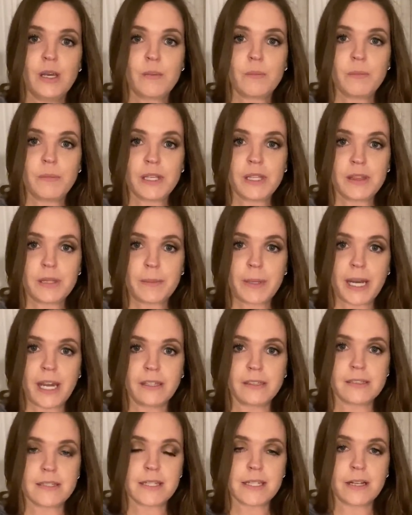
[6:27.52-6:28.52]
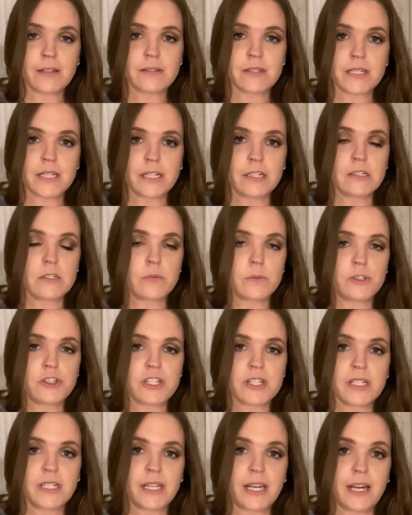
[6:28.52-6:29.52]
meet the pilots downstairs. We're
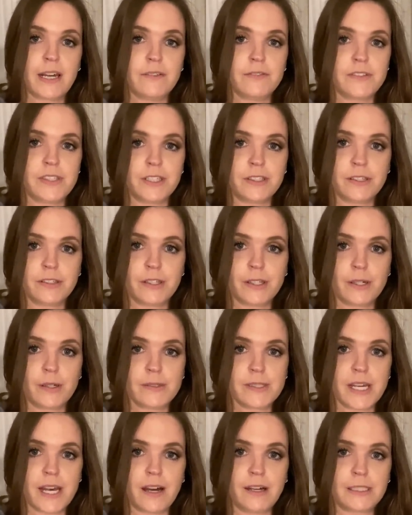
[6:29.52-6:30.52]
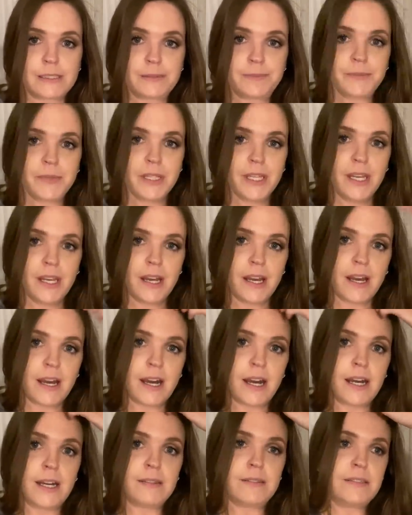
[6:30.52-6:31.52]
just gonna have dinner at the hotel.
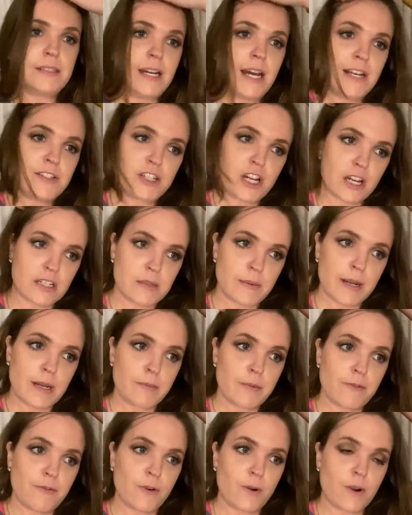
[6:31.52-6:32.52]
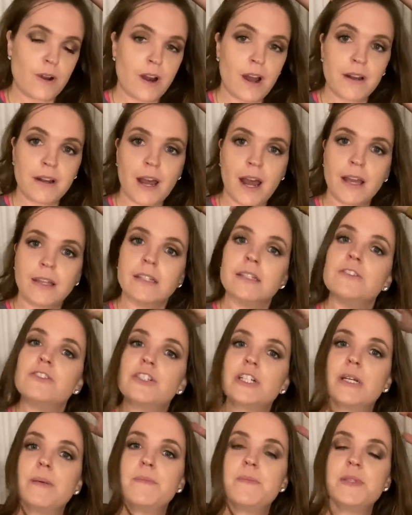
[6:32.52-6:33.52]
Uh, I talked about it before on island
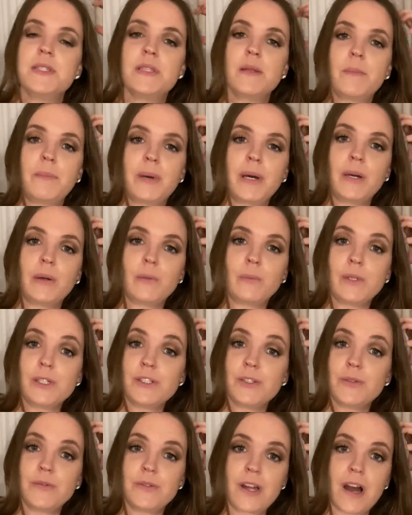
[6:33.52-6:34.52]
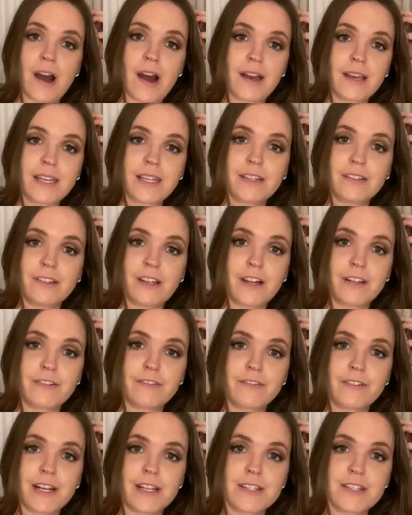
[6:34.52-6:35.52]
trips, but we do not get a lot
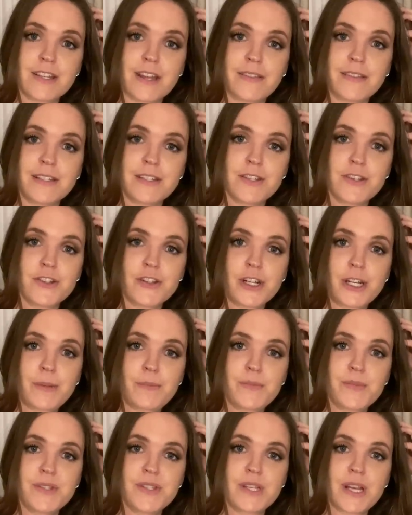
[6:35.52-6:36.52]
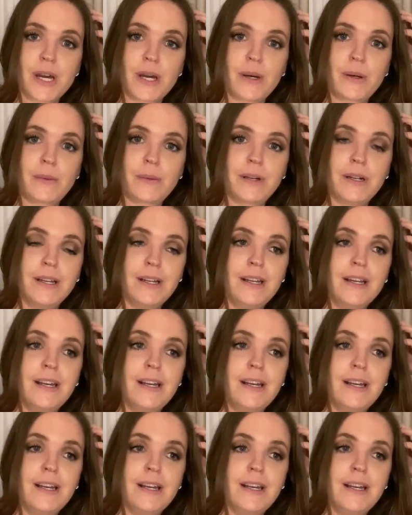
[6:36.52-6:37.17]
of rest on these trips. So